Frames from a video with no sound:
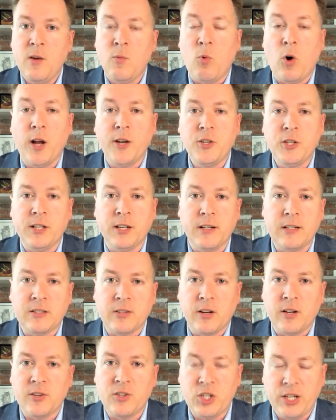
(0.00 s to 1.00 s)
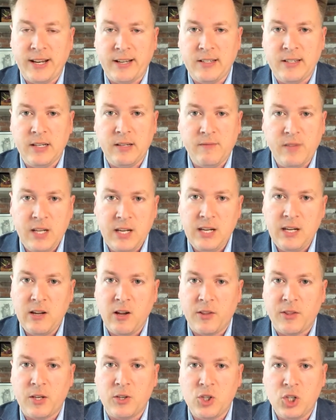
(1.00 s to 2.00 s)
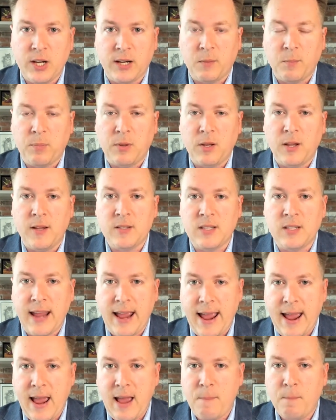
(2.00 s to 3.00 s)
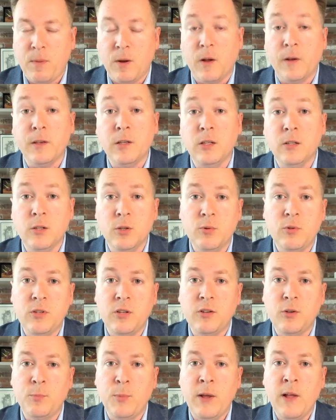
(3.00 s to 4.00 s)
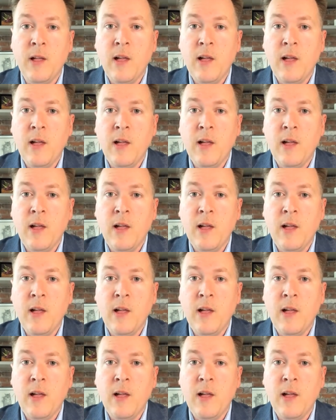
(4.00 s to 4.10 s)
watching us on CHEK TV, on the CHEK Plus app, on YouTube,